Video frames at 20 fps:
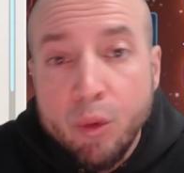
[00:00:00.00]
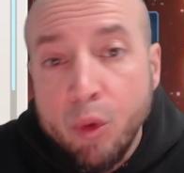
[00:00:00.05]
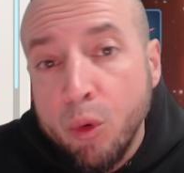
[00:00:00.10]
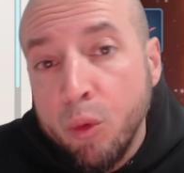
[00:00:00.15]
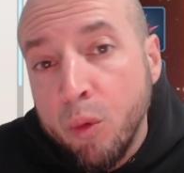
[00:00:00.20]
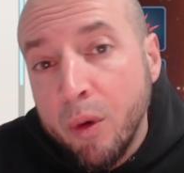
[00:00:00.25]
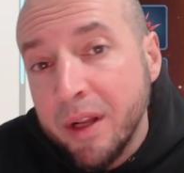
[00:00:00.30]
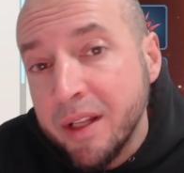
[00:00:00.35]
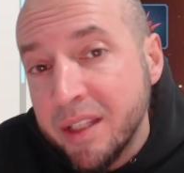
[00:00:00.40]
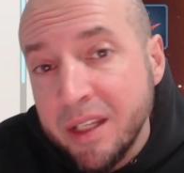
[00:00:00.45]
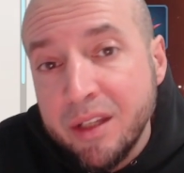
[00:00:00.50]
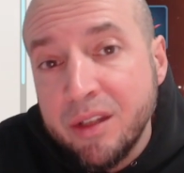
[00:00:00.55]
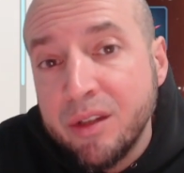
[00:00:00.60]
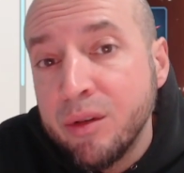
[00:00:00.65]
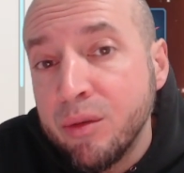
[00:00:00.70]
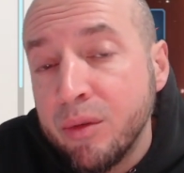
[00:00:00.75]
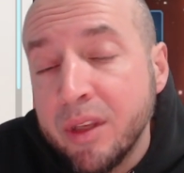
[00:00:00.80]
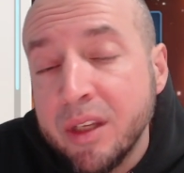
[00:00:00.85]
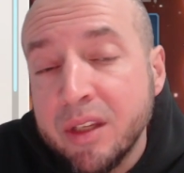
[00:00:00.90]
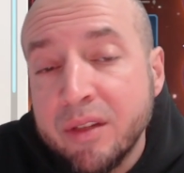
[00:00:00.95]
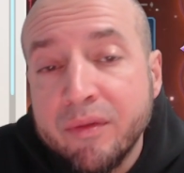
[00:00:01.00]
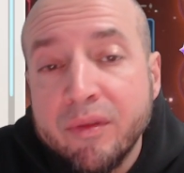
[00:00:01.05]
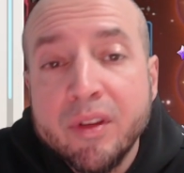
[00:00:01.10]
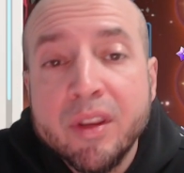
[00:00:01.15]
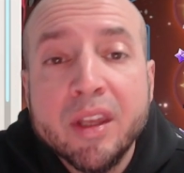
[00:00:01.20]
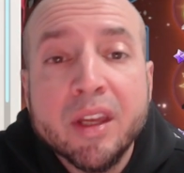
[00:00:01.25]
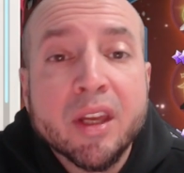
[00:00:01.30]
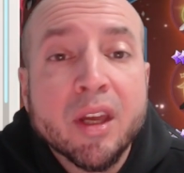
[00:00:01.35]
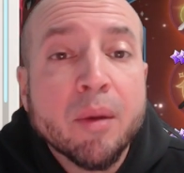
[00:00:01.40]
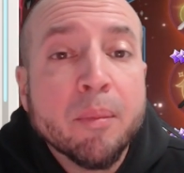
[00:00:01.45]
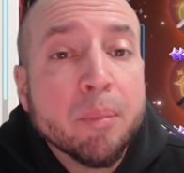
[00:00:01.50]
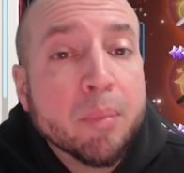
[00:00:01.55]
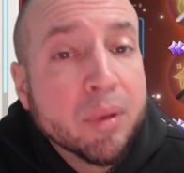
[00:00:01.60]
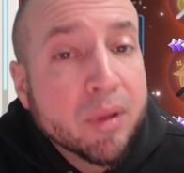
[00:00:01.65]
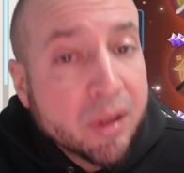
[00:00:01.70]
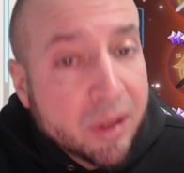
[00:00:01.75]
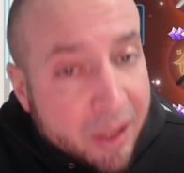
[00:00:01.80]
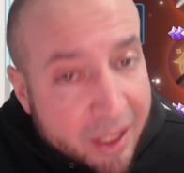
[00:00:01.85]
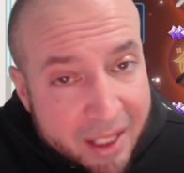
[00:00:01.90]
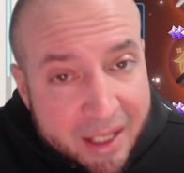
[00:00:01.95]
You will want to do this for the
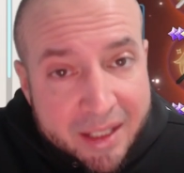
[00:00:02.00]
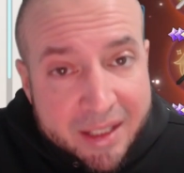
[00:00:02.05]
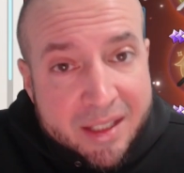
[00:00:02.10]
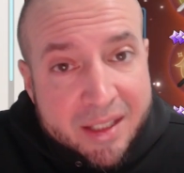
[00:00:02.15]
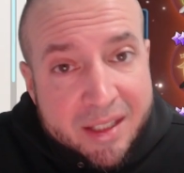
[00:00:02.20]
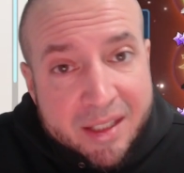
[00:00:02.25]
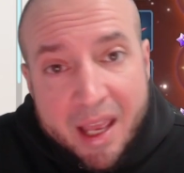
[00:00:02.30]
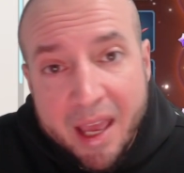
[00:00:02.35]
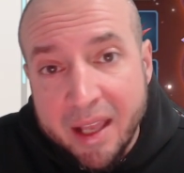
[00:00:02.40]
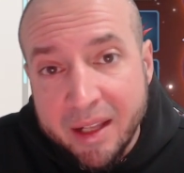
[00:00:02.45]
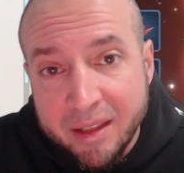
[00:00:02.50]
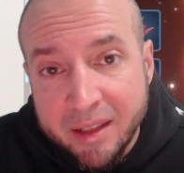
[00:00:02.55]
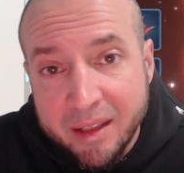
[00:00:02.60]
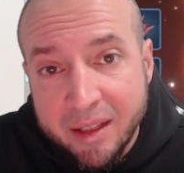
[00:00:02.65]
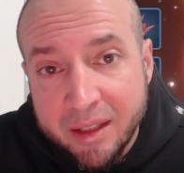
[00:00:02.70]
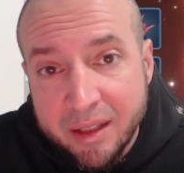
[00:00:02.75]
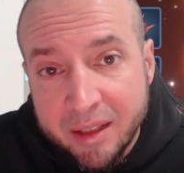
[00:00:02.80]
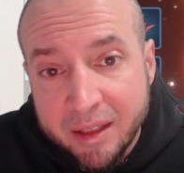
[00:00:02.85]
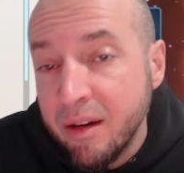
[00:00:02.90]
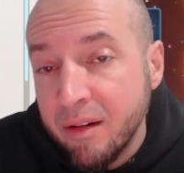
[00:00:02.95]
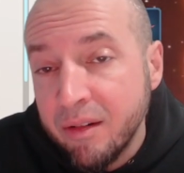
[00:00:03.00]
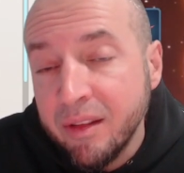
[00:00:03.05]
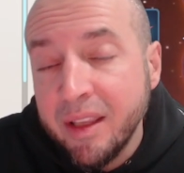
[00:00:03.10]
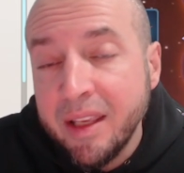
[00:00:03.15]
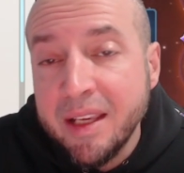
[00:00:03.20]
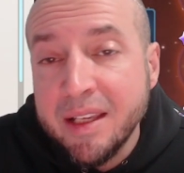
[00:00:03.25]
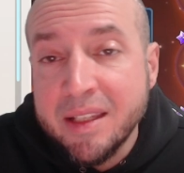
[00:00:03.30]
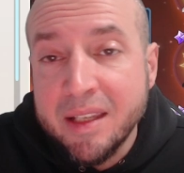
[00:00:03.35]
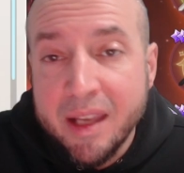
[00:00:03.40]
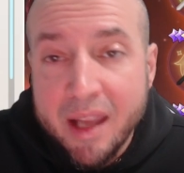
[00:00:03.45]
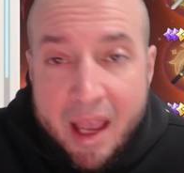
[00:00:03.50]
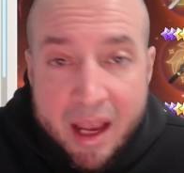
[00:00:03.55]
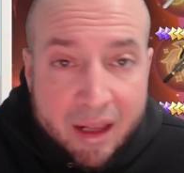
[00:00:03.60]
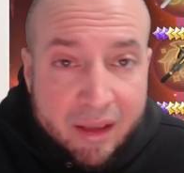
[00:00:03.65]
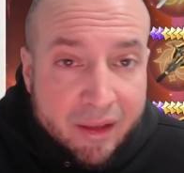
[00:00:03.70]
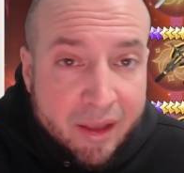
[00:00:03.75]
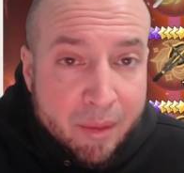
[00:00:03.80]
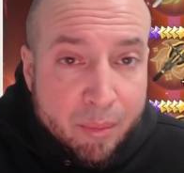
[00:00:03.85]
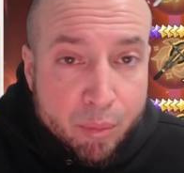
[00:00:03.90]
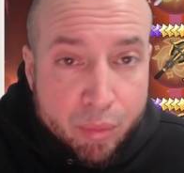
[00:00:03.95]
complete set. Earrings,
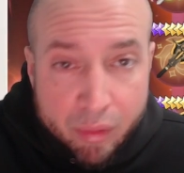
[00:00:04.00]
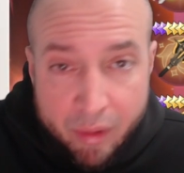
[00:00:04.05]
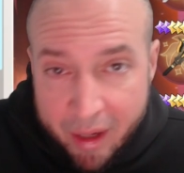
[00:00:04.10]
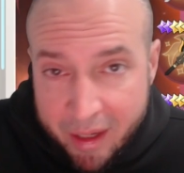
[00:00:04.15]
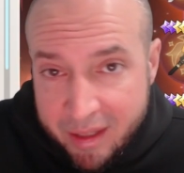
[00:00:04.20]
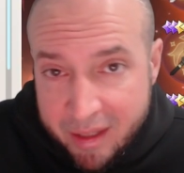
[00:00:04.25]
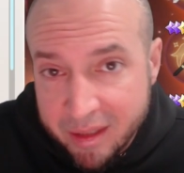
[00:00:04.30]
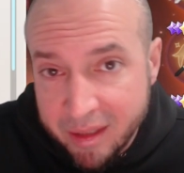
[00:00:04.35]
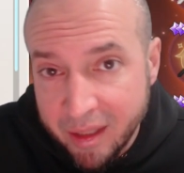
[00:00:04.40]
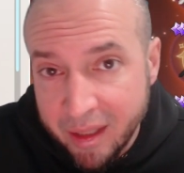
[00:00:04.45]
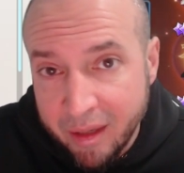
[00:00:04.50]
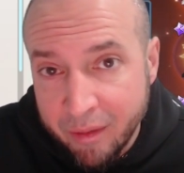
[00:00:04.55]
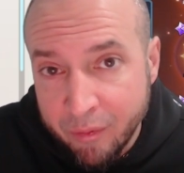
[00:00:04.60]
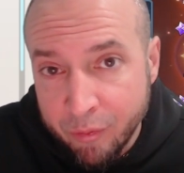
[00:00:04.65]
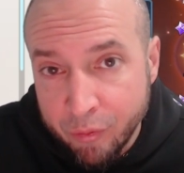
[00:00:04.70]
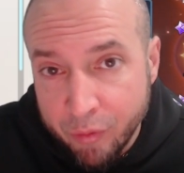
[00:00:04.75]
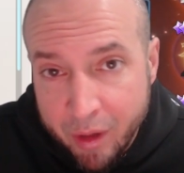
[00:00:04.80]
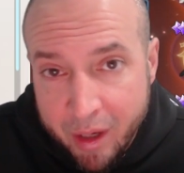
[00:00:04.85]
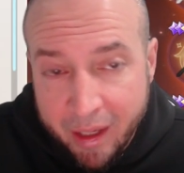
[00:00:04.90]
necklet, bracelet, and